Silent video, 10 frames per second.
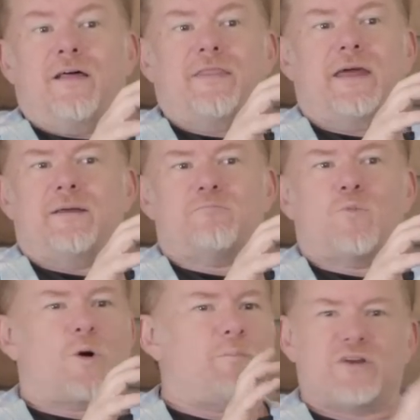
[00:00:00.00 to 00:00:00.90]
then it
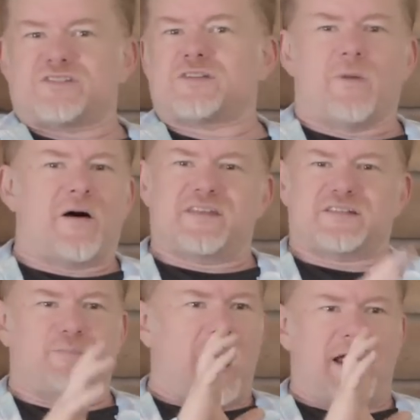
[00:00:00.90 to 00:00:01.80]
more puts them on the
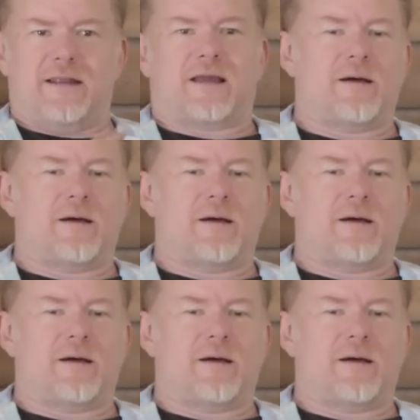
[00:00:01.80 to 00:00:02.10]
spot, and it